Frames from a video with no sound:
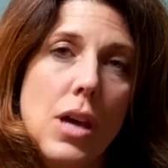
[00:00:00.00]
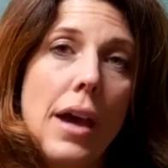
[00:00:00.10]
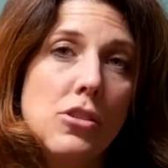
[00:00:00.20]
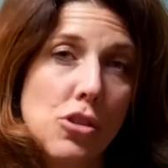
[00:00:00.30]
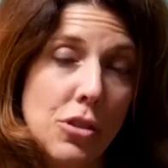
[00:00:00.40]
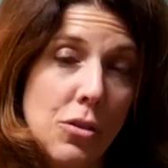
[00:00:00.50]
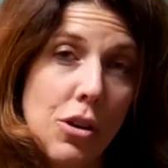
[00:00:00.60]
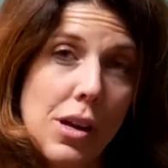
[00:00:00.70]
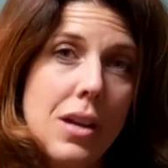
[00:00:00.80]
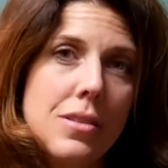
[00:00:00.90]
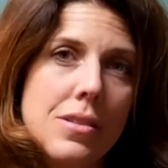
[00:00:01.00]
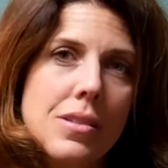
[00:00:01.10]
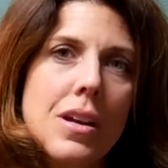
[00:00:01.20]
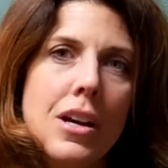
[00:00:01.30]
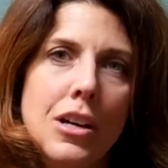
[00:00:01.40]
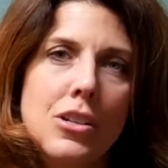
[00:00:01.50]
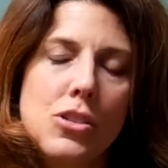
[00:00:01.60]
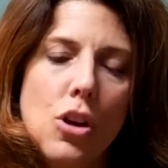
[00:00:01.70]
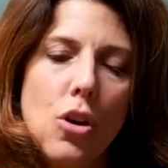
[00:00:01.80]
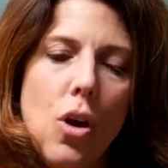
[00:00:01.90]
to the endocrine organs.
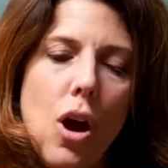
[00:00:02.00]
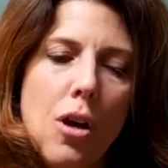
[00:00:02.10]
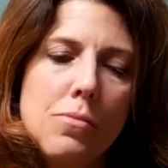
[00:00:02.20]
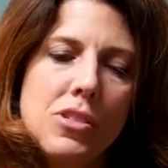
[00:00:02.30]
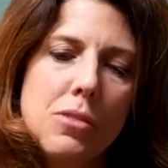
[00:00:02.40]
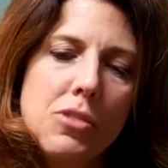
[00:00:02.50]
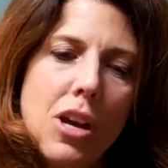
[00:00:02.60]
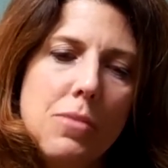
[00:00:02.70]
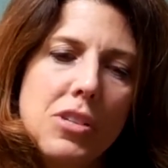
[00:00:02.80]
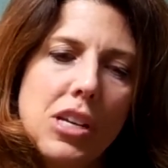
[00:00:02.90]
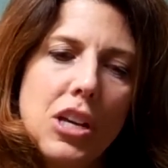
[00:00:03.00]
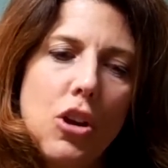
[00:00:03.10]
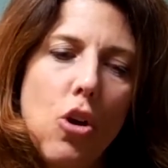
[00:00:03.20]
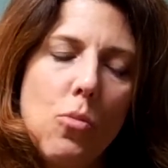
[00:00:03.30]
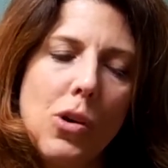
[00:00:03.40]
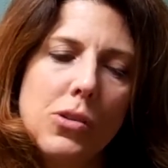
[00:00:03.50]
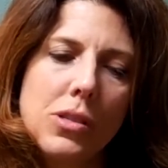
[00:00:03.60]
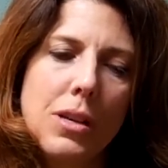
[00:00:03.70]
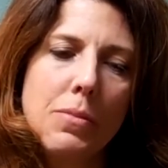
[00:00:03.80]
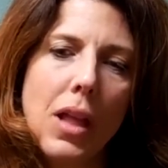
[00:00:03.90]
So sometimes it can
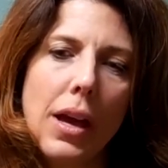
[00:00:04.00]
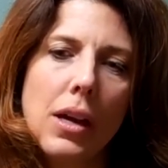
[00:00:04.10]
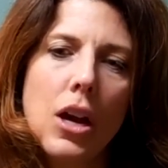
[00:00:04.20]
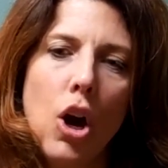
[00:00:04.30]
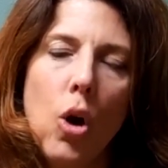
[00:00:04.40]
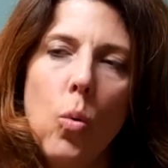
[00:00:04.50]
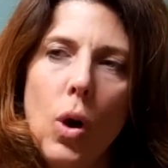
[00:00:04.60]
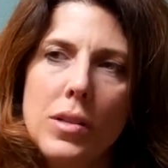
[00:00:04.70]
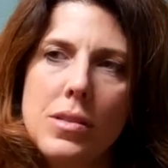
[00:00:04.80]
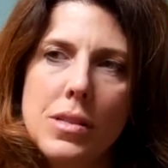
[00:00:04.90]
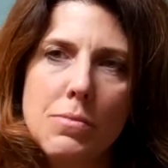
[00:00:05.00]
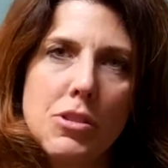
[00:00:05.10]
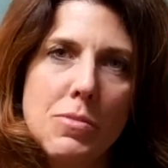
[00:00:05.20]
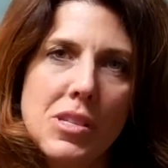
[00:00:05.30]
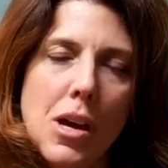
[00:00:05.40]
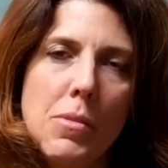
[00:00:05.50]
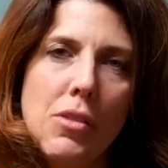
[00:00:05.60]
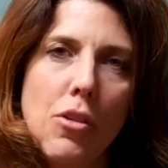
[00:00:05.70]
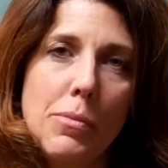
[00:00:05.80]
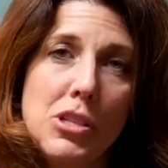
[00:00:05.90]
almost seem like one symptom is
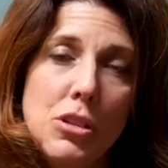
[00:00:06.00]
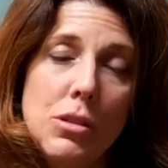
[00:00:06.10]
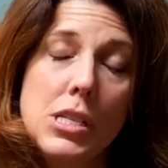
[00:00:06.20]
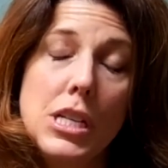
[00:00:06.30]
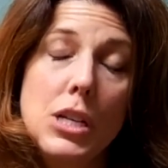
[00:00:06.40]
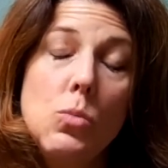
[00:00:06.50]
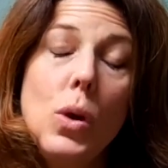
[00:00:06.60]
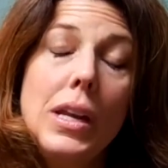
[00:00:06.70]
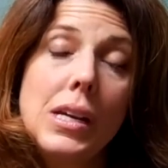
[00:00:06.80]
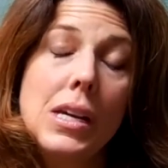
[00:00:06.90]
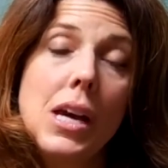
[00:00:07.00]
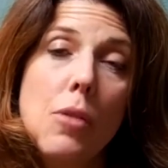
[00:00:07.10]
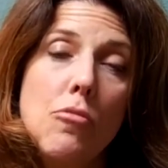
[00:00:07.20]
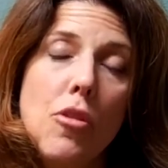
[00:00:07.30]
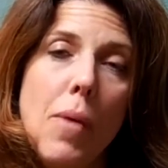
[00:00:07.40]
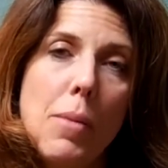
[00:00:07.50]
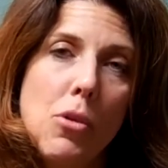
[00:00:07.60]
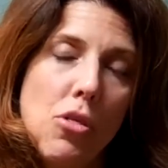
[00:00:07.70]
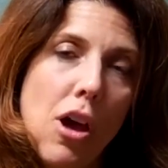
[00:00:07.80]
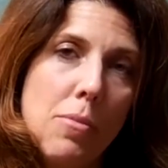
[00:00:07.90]
coming from pituitary when it can come from
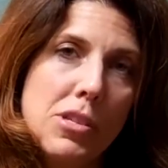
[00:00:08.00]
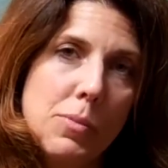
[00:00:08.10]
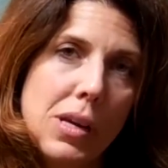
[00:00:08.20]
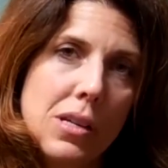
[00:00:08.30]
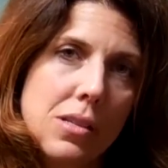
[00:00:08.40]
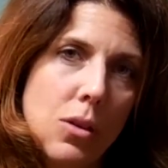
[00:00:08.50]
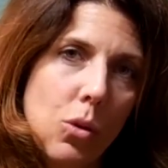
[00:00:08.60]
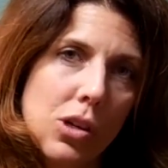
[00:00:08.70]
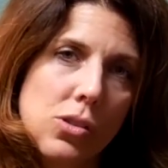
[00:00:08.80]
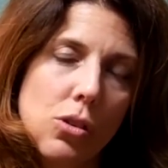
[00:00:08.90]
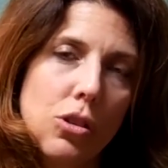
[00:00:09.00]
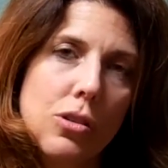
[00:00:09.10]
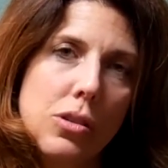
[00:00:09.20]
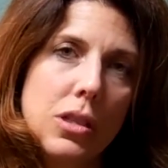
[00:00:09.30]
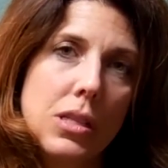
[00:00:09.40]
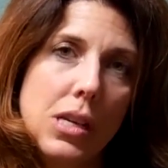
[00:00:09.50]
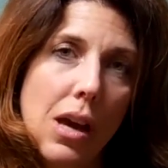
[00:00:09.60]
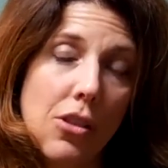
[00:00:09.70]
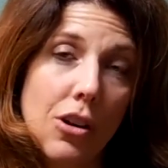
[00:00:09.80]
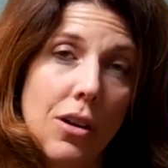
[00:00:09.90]
hypothalamus because they work so closely
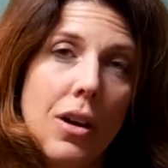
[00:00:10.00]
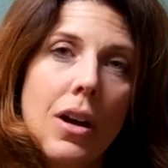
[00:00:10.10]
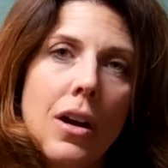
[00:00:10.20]
together.